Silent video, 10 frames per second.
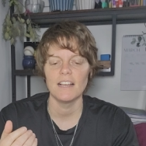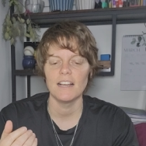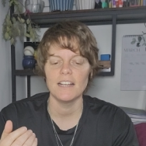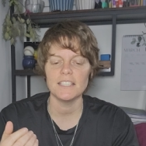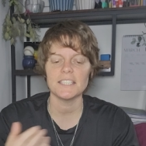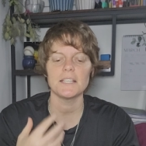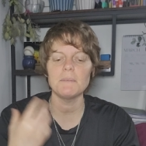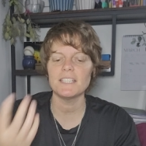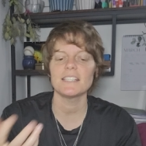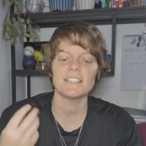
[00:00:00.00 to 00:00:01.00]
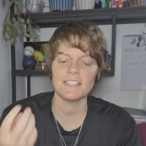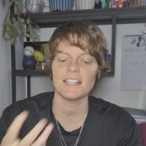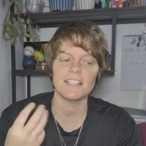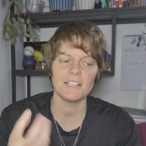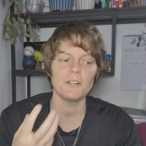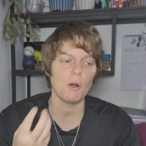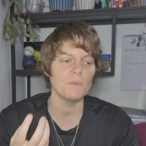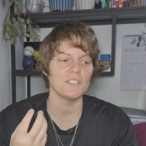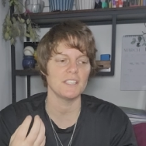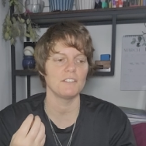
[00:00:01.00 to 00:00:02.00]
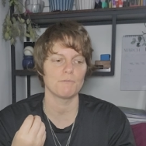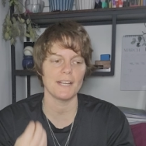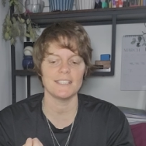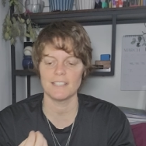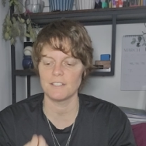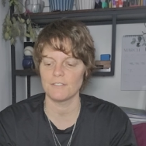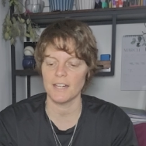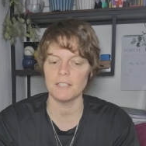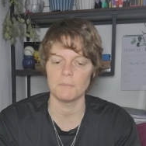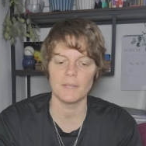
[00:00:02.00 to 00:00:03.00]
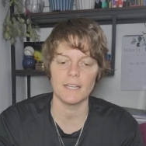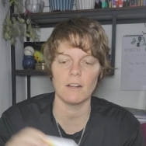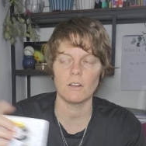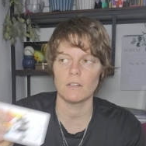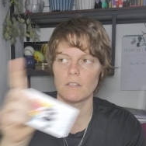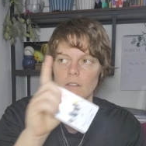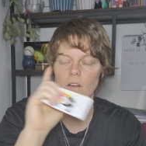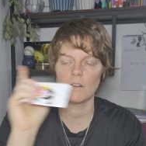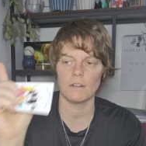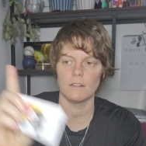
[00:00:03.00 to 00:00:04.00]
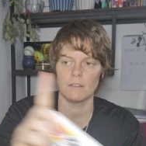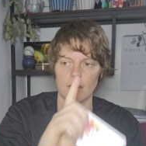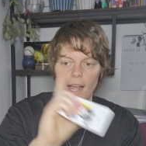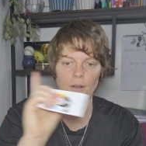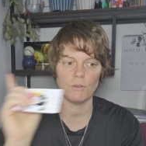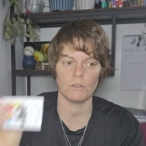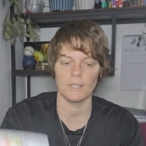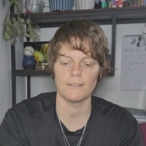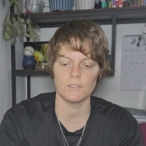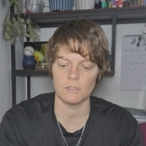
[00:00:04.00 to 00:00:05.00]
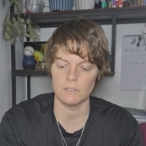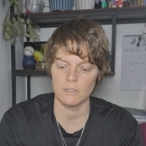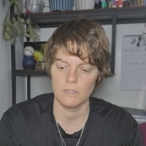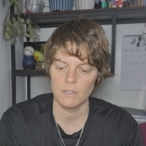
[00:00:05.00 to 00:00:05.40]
it's like something that's like an, almost an arrested development on a on a outer level